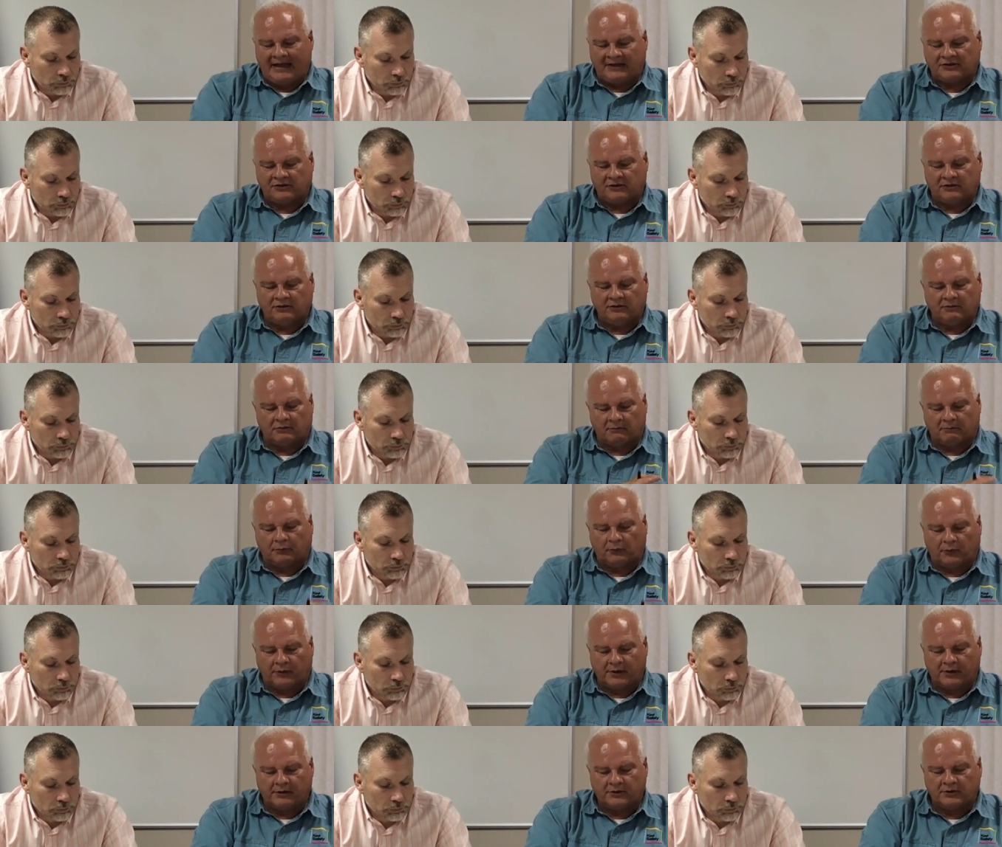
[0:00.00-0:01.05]
Speaker 1: masters or
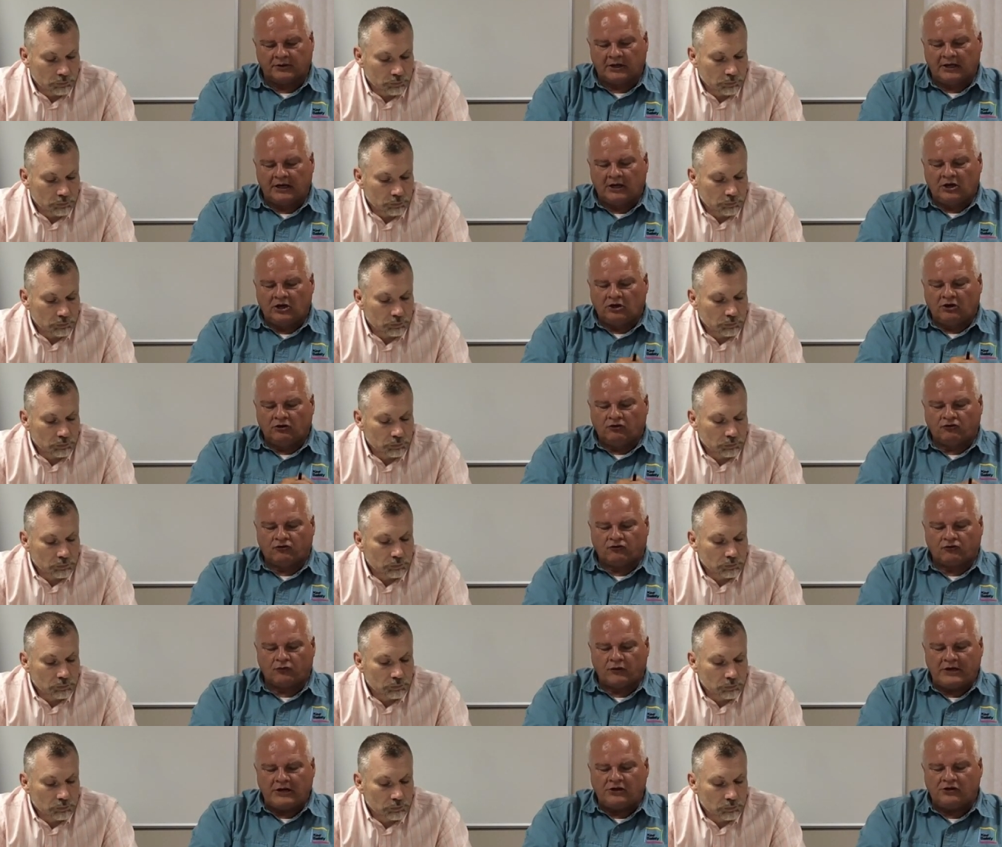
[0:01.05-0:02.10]
employers,
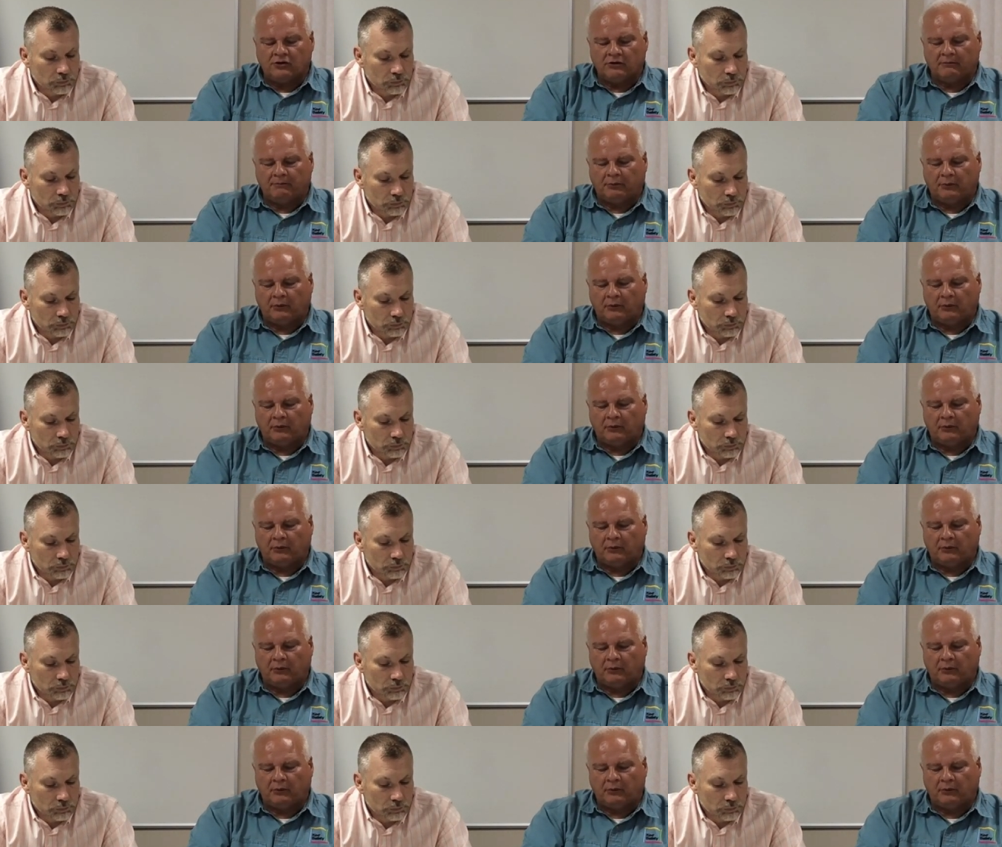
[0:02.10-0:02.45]
treat your